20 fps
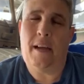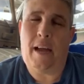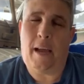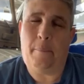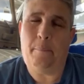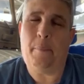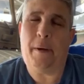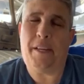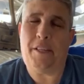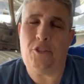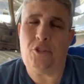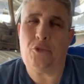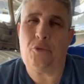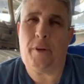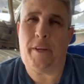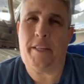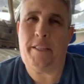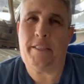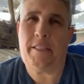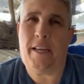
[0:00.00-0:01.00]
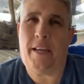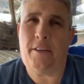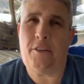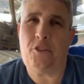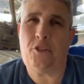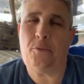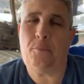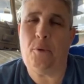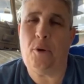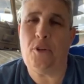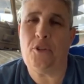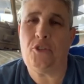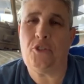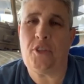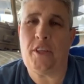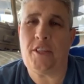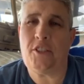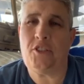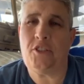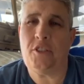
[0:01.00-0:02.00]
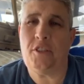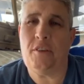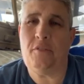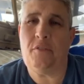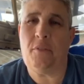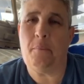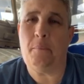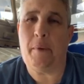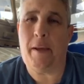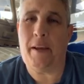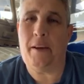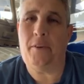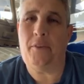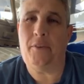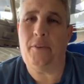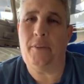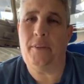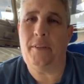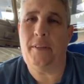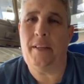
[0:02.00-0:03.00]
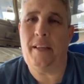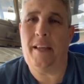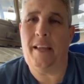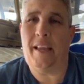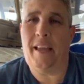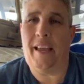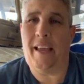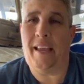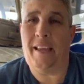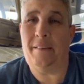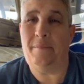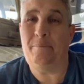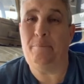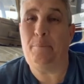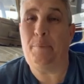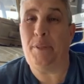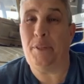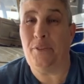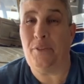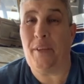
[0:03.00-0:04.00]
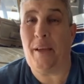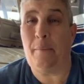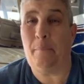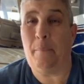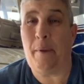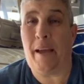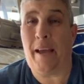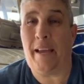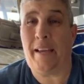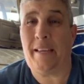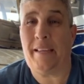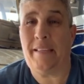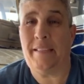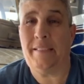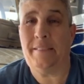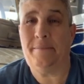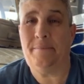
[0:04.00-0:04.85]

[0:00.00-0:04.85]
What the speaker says: I might trace out a small section of the mount and peel that back